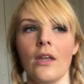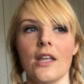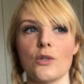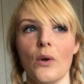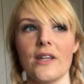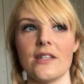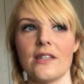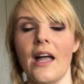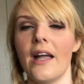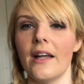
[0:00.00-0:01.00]
it's quite
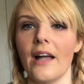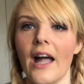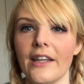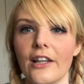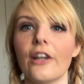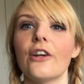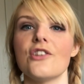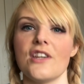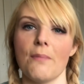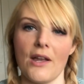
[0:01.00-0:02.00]
angular and
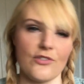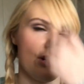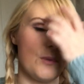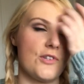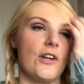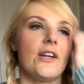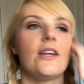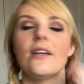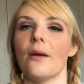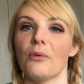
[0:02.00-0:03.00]
geometric, which
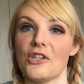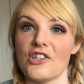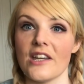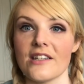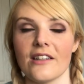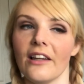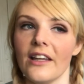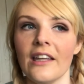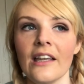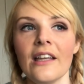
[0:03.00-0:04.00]
I appreciate and
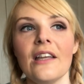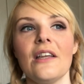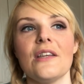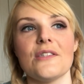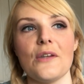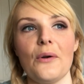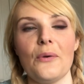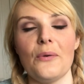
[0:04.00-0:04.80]
like. So